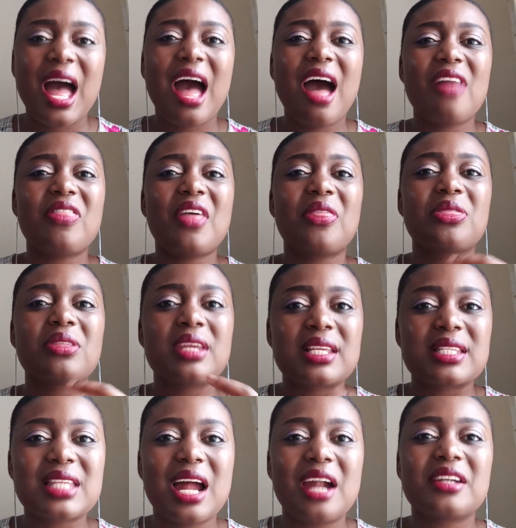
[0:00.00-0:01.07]
Other
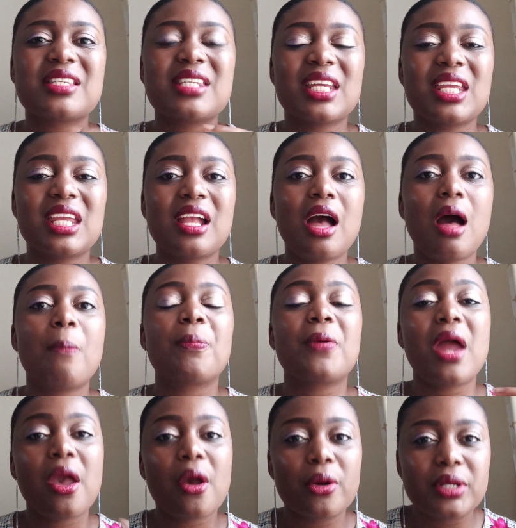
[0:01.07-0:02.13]
things are taking up
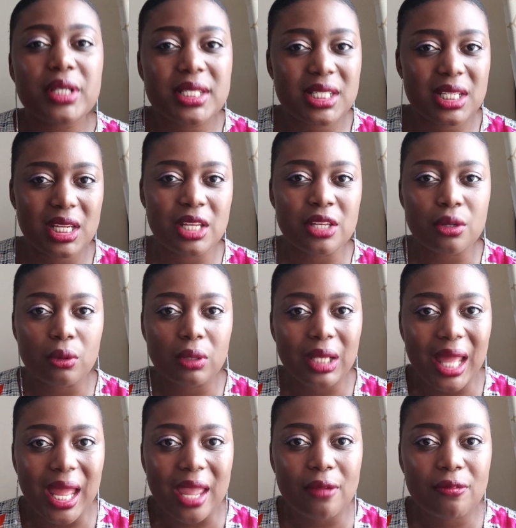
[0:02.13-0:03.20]
priority in your
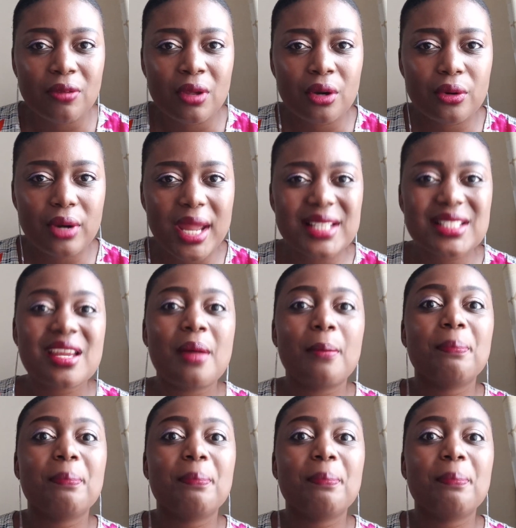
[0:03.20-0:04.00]
life, right?